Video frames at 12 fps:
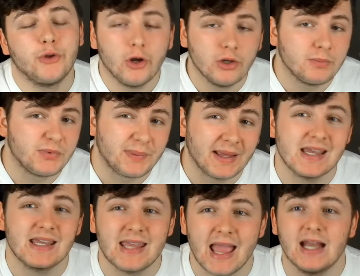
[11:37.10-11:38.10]
Tottenham to
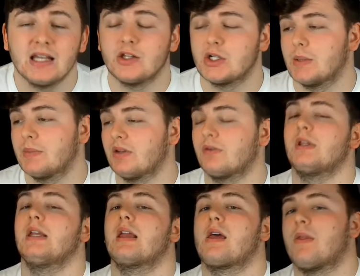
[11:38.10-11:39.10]
play again in the
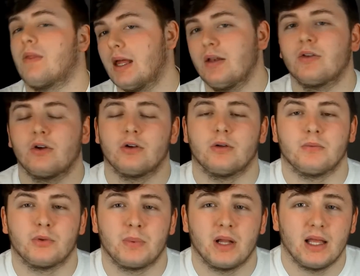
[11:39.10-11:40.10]
Champions League, then
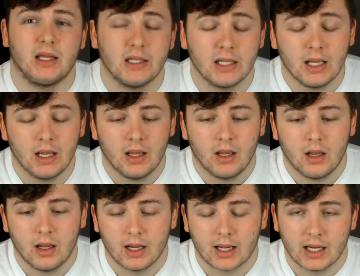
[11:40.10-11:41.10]
Tottenham to play
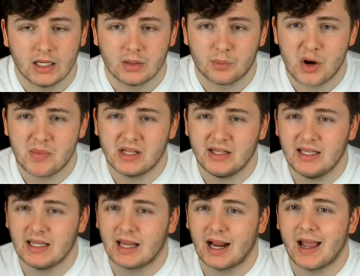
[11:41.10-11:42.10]
again in the Premier
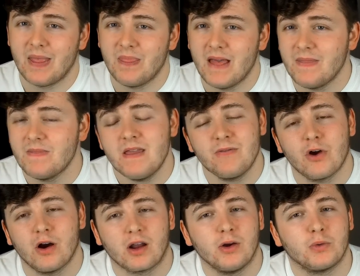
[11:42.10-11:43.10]
League, and then
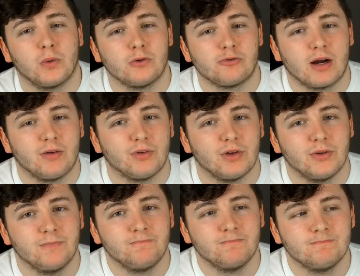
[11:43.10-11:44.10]
they've got to go to Old
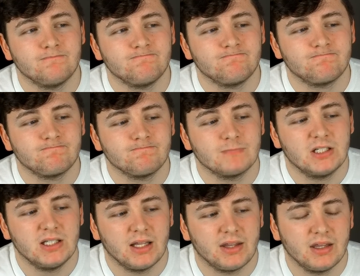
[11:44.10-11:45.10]
Trafford.
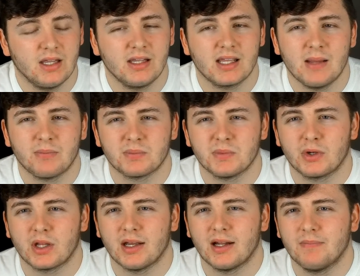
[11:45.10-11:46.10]
I think they're the games I'm
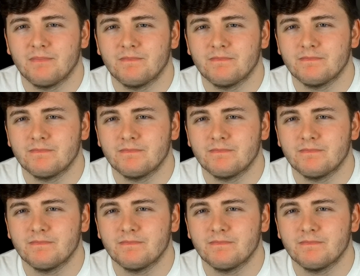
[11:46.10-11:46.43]
looking at.